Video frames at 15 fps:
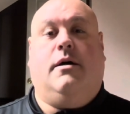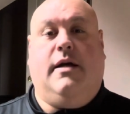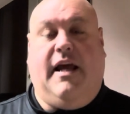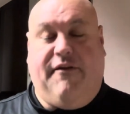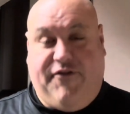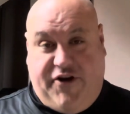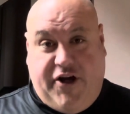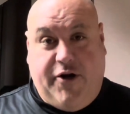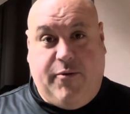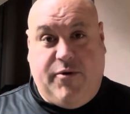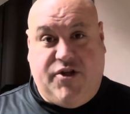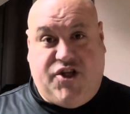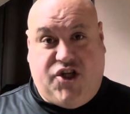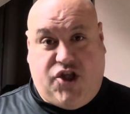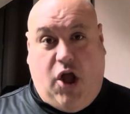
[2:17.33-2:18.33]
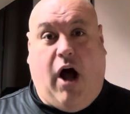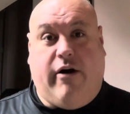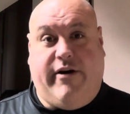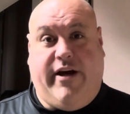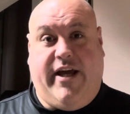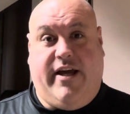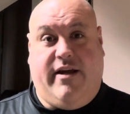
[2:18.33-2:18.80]
If you're going to
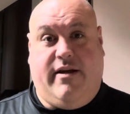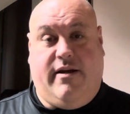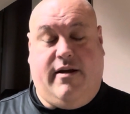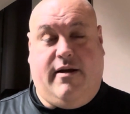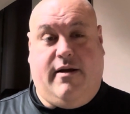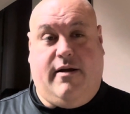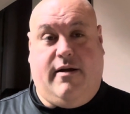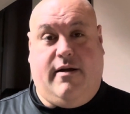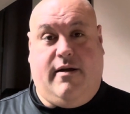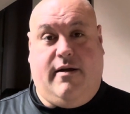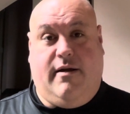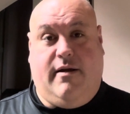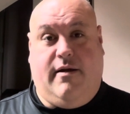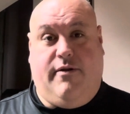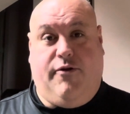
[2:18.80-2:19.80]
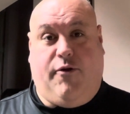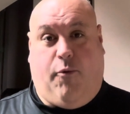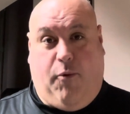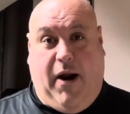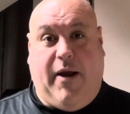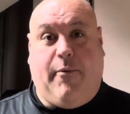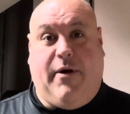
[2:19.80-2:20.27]
install it the
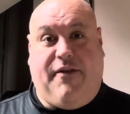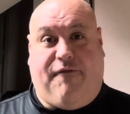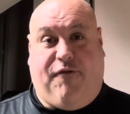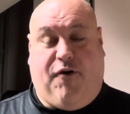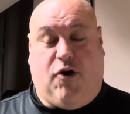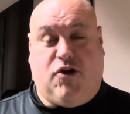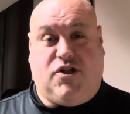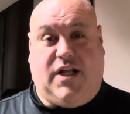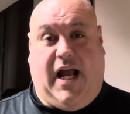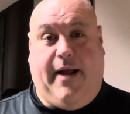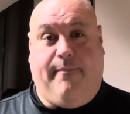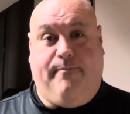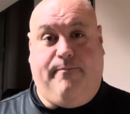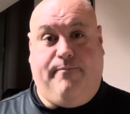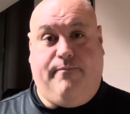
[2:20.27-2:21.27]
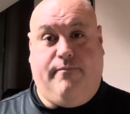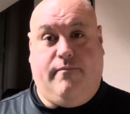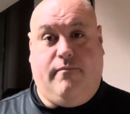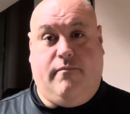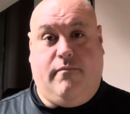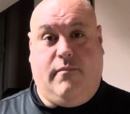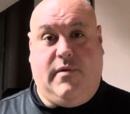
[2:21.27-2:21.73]
right way the first time,
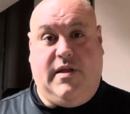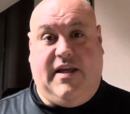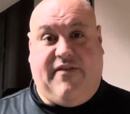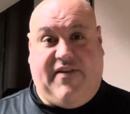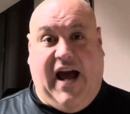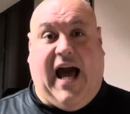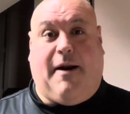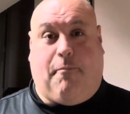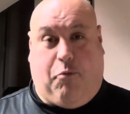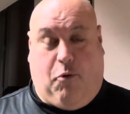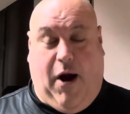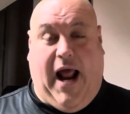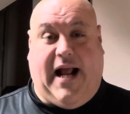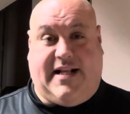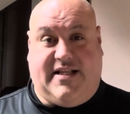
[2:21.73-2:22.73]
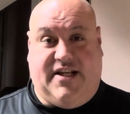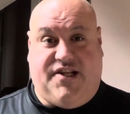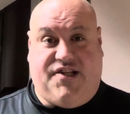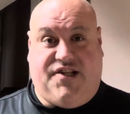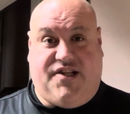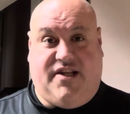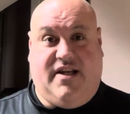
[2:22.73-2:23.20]
you've got to
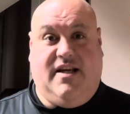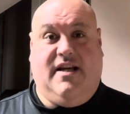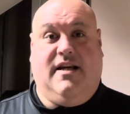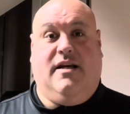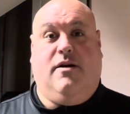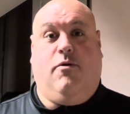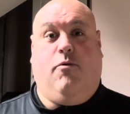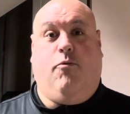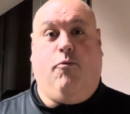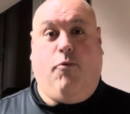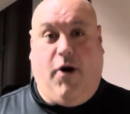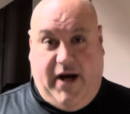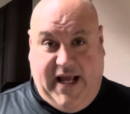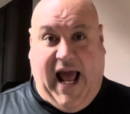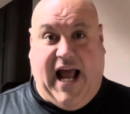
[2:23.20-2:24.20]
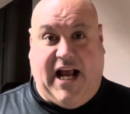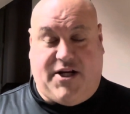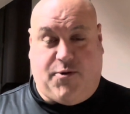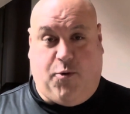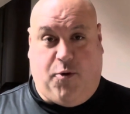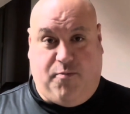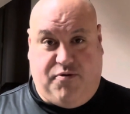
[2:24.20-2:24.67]
practice running
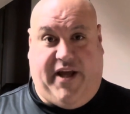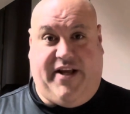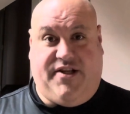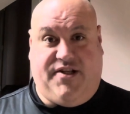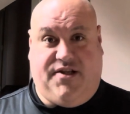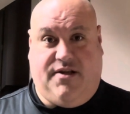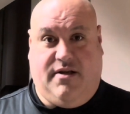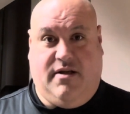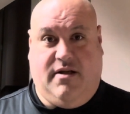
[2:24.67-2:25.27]
actual plays.